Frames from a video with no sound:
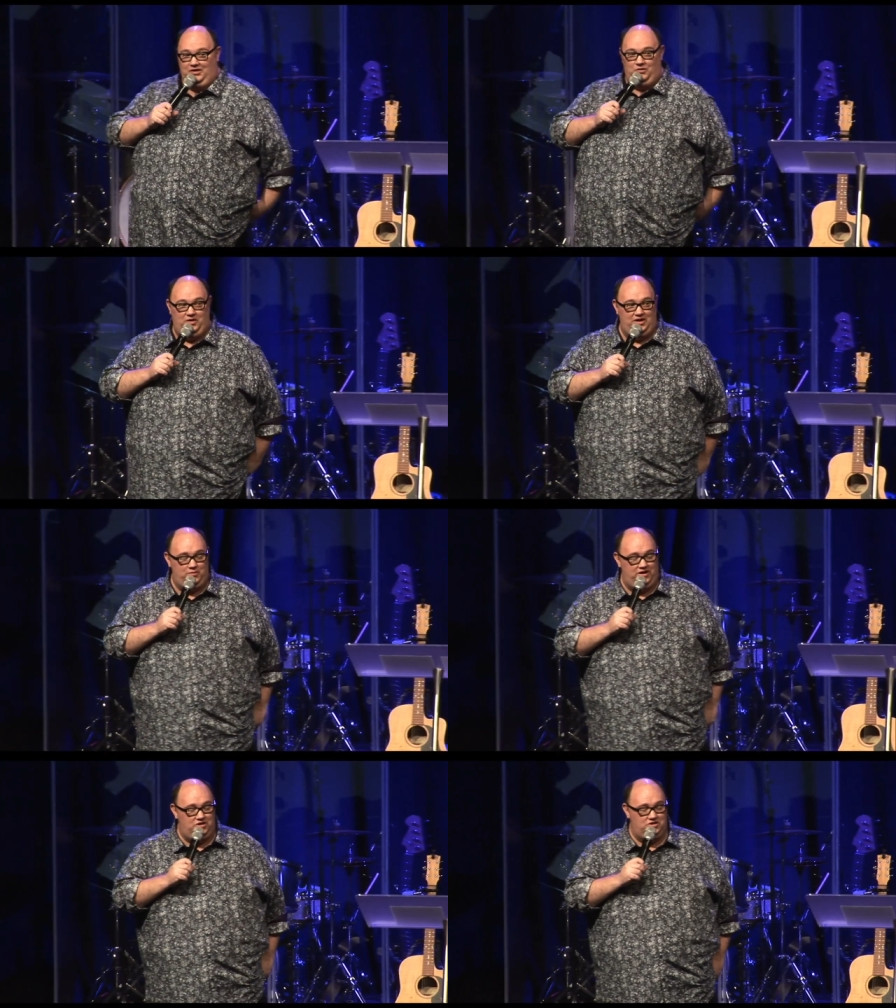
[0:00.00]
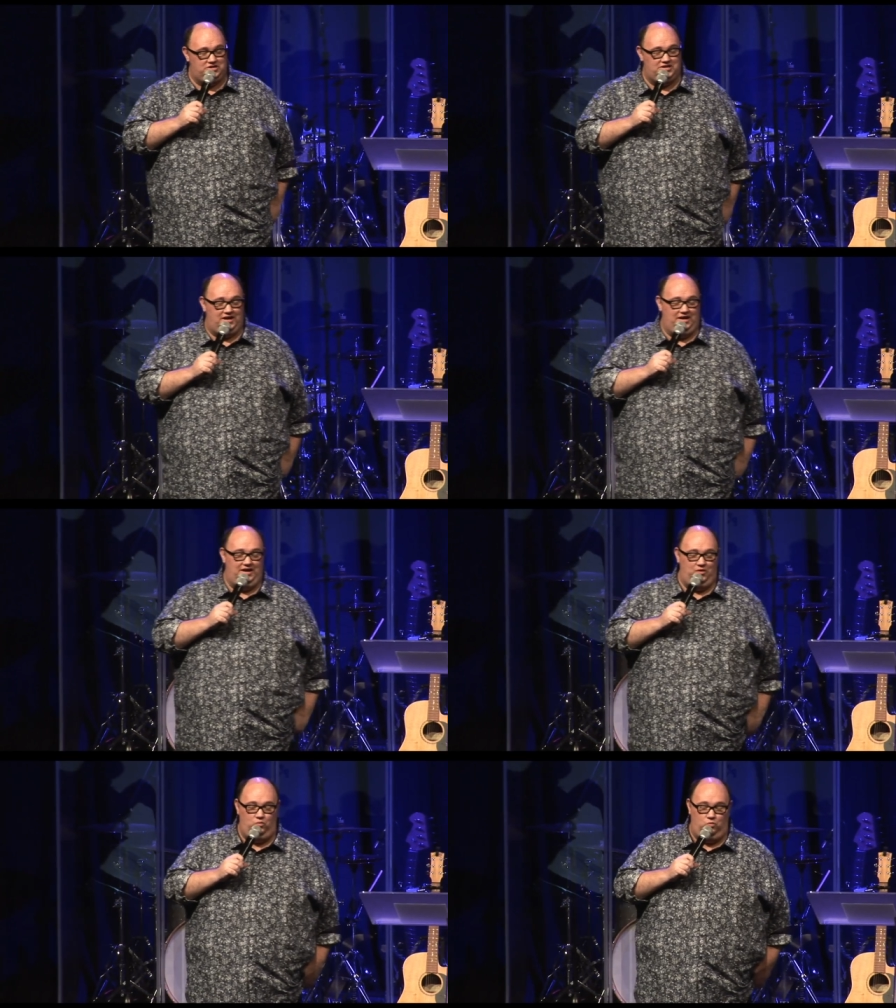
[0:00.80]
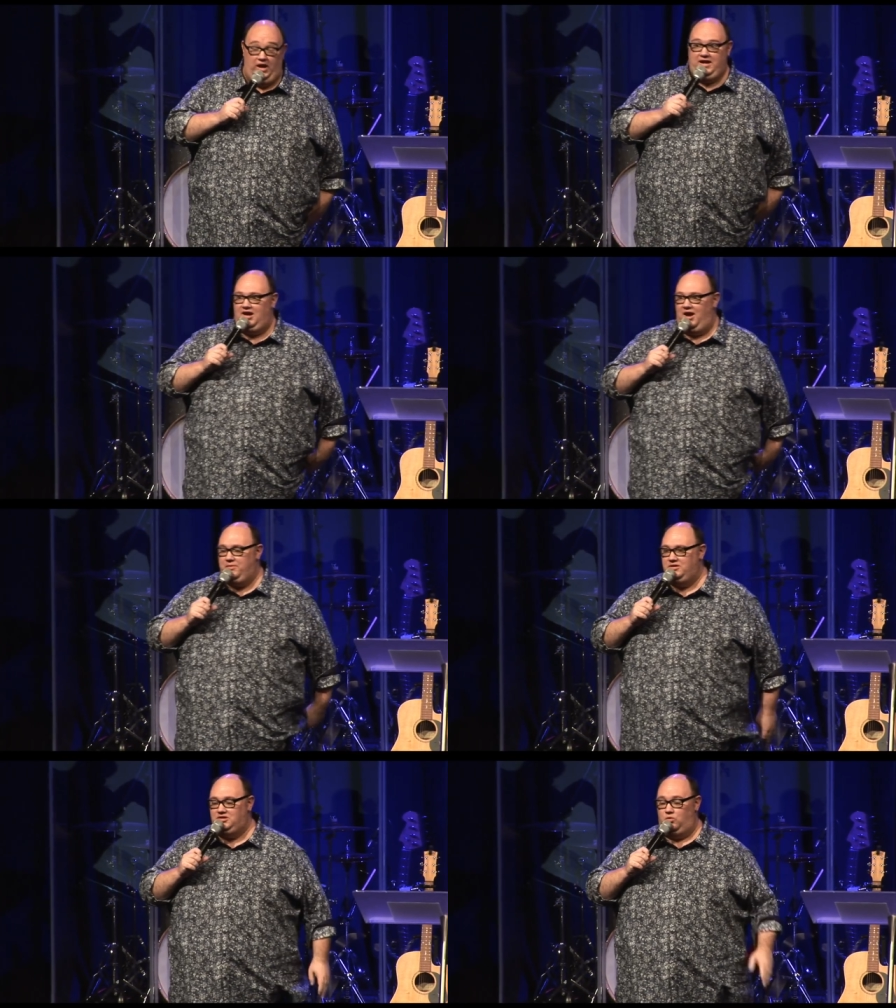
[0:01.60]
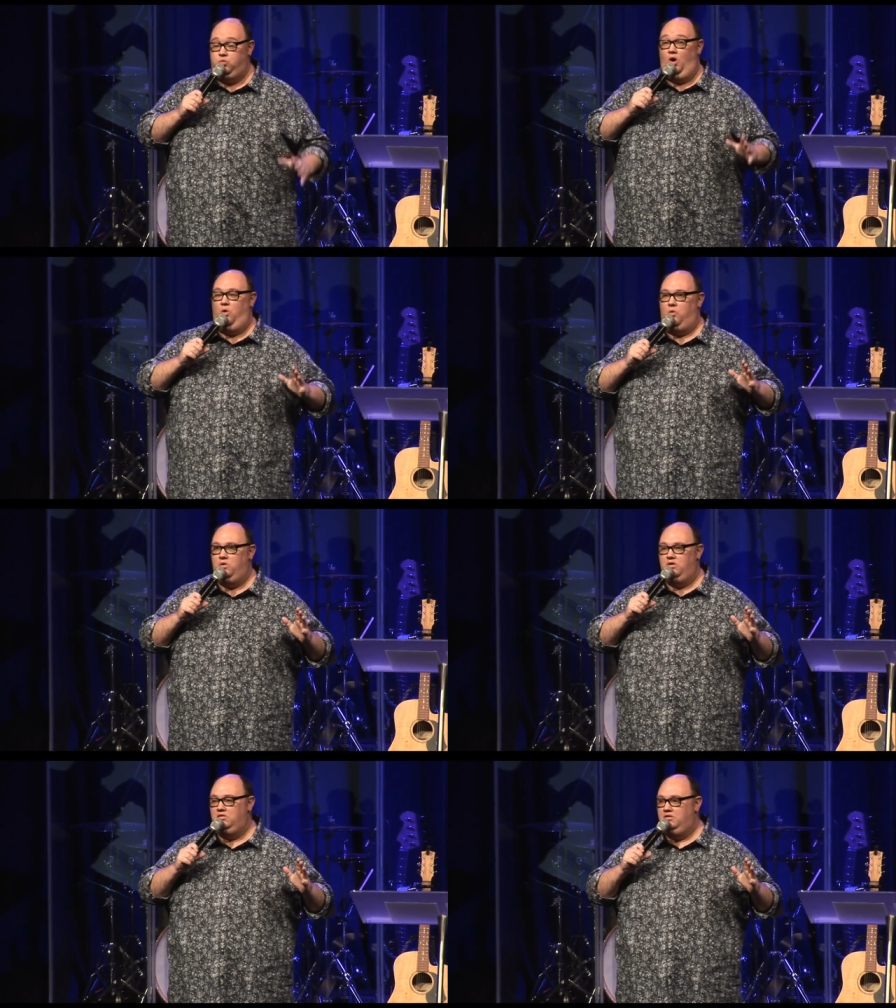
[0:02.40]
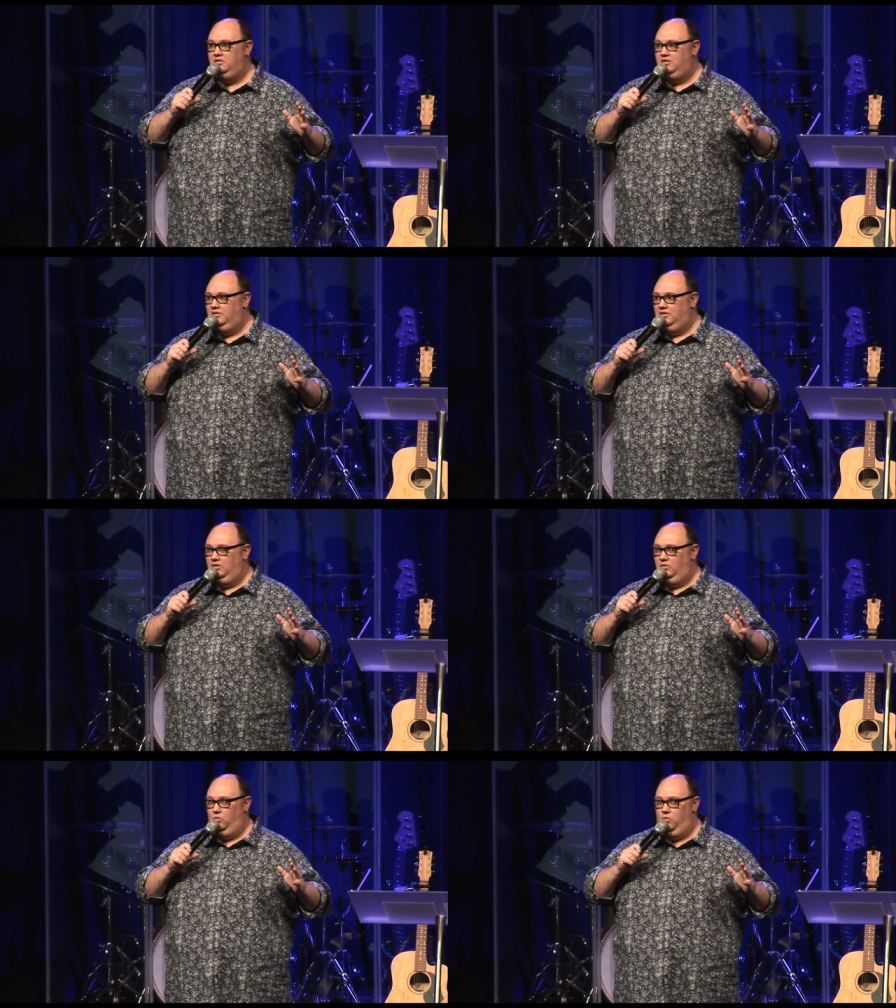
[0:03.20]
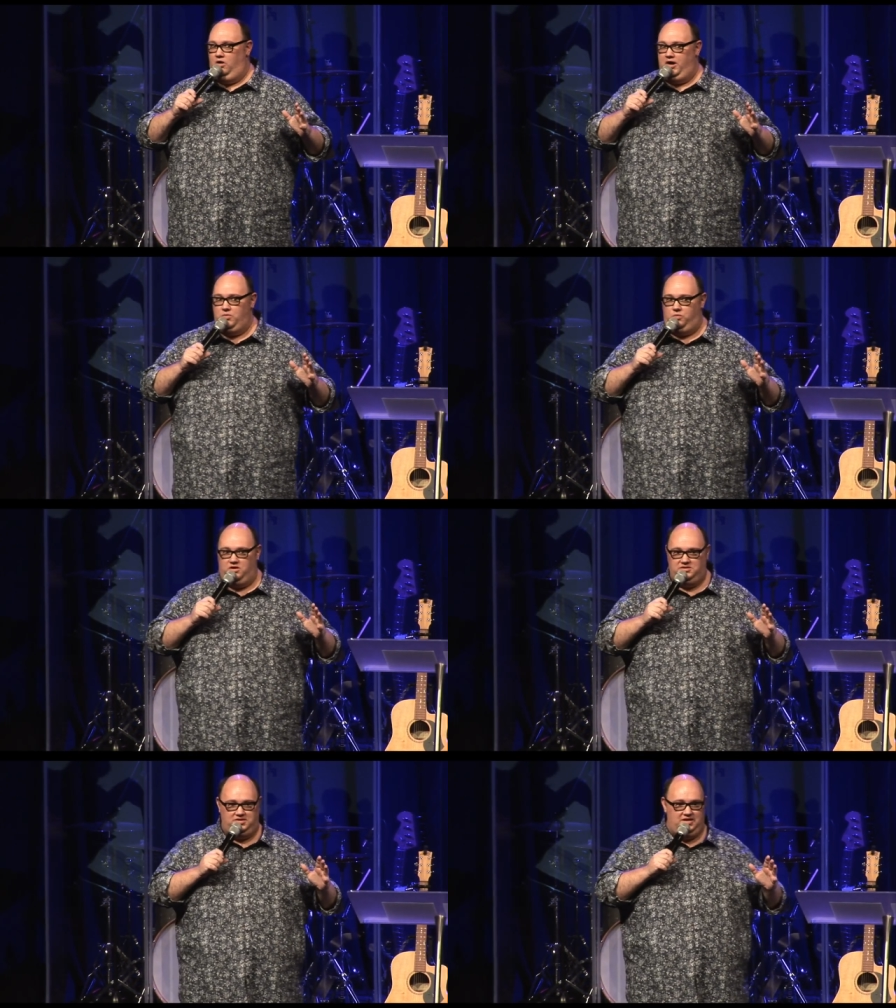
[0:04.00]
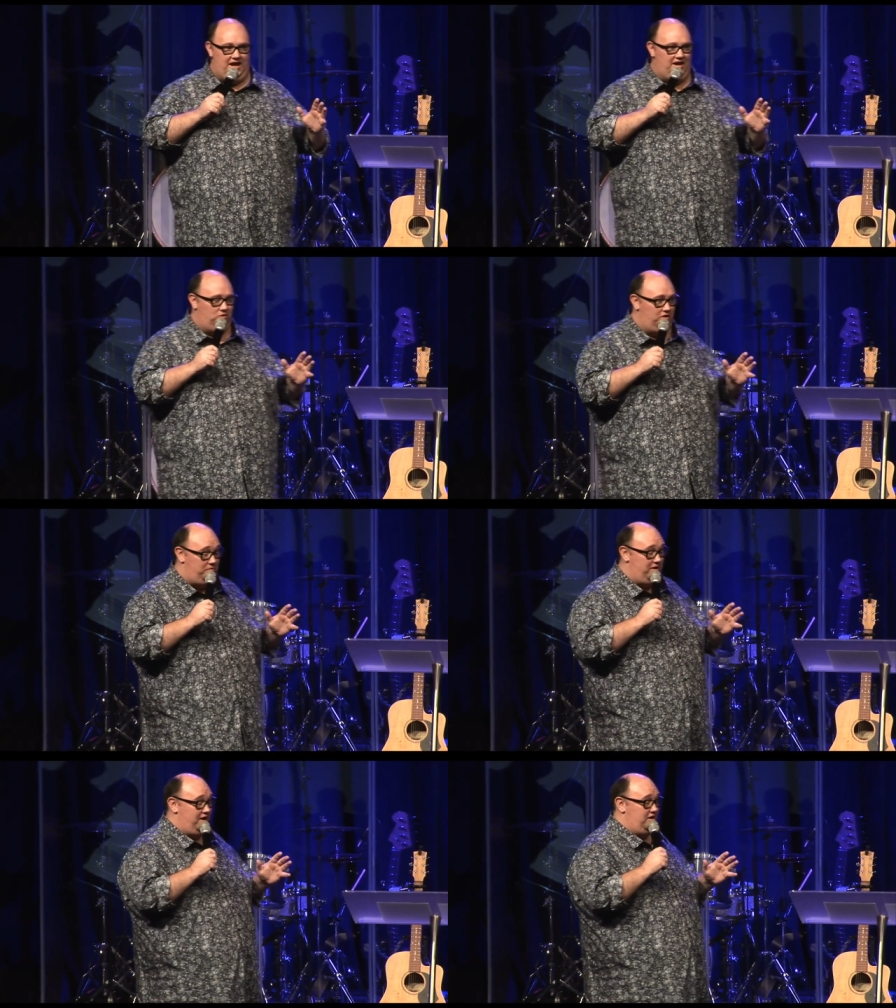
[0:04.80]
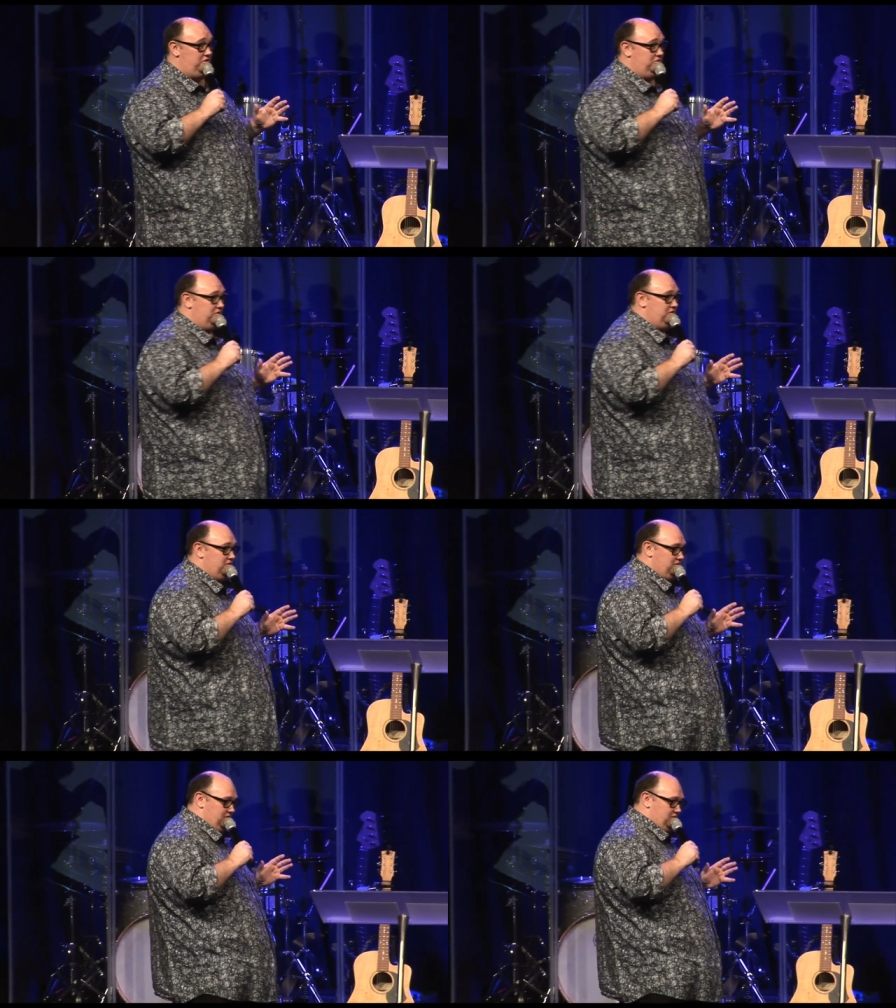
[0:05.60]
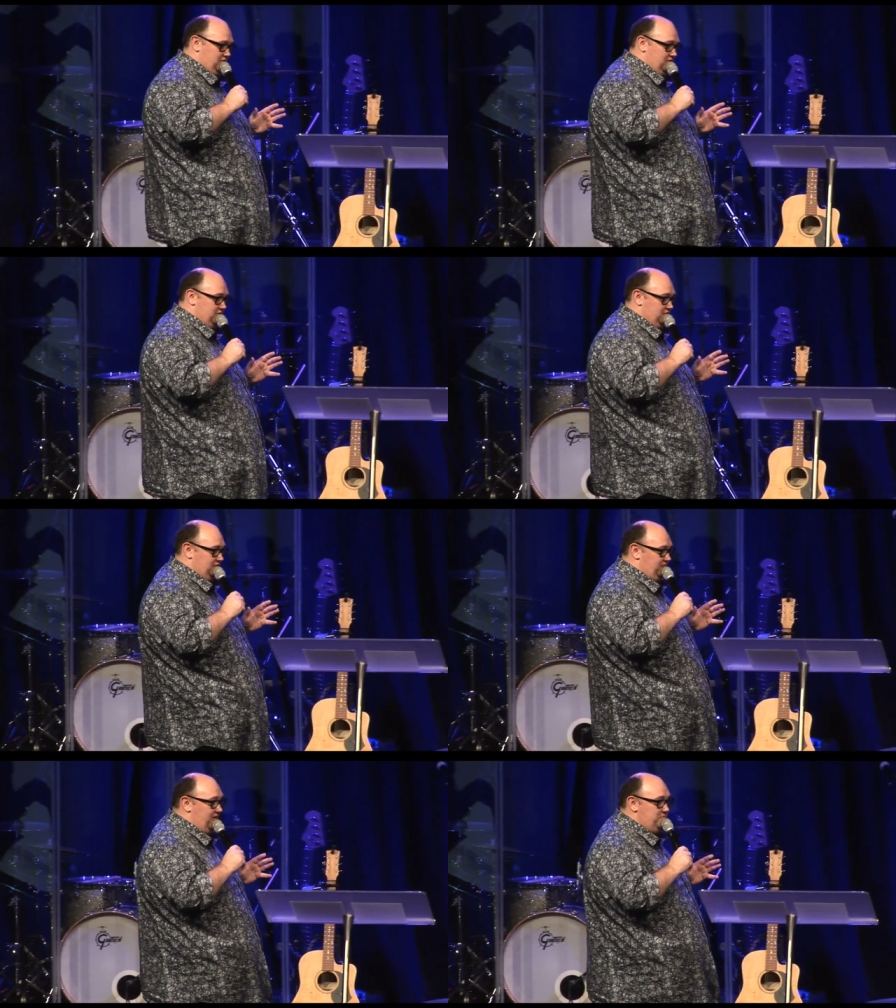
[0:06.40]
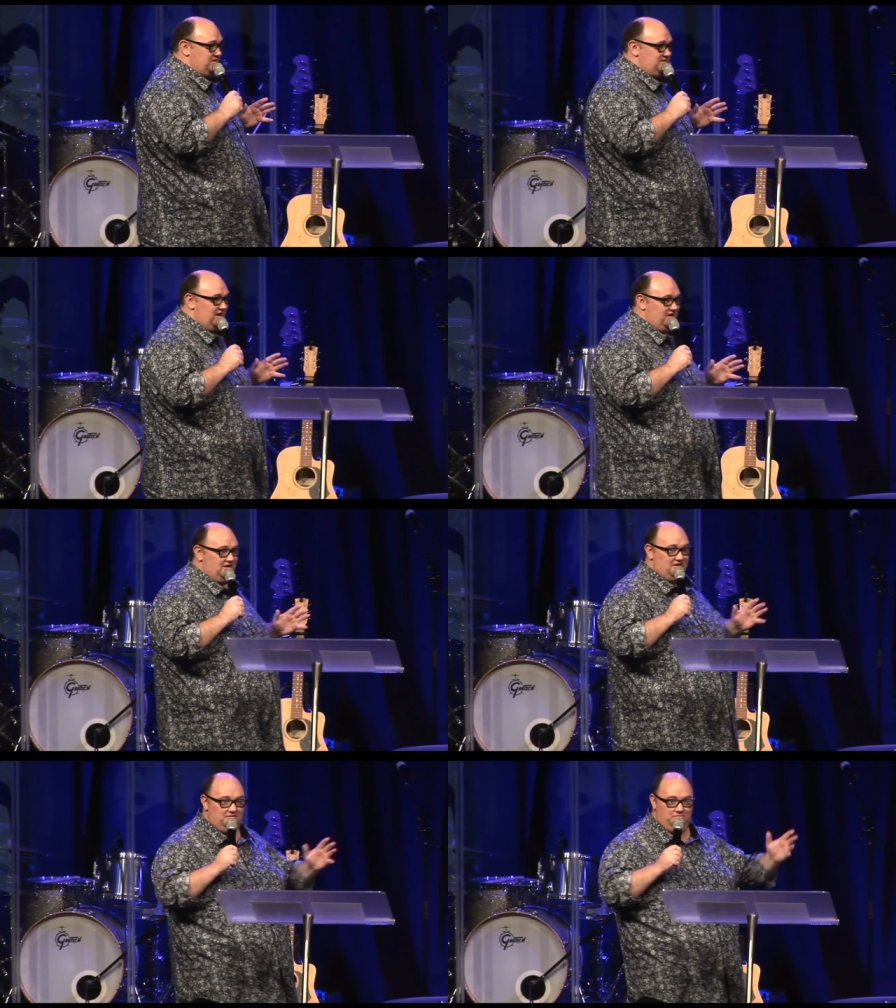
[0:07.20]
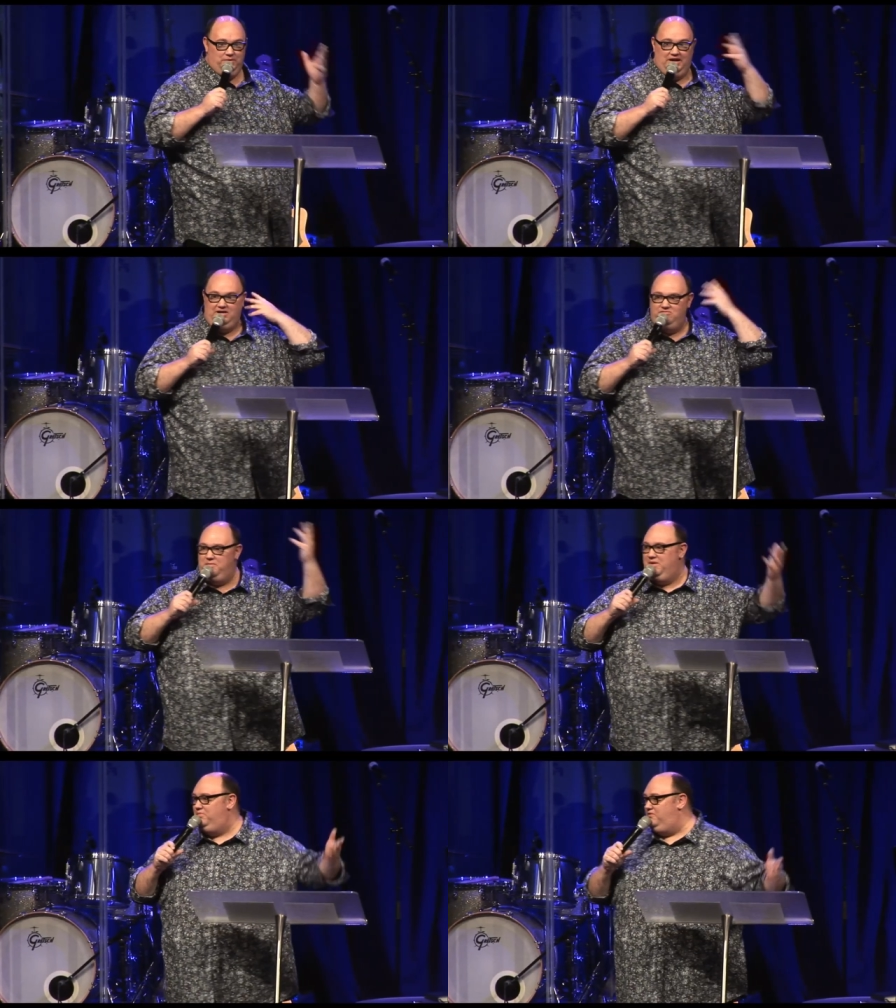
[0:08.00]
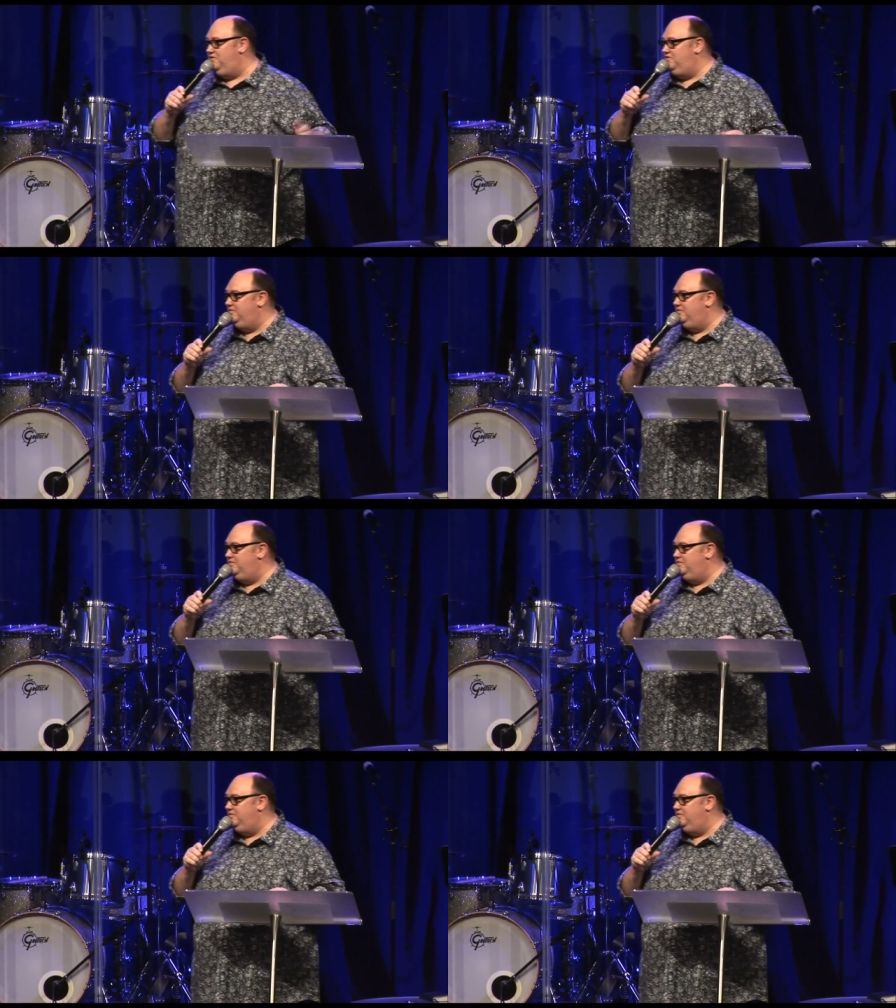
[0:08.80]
One where you just suddenly wake up and it's like, whoa, what was that all about? And five minutes later, you can barely remember it.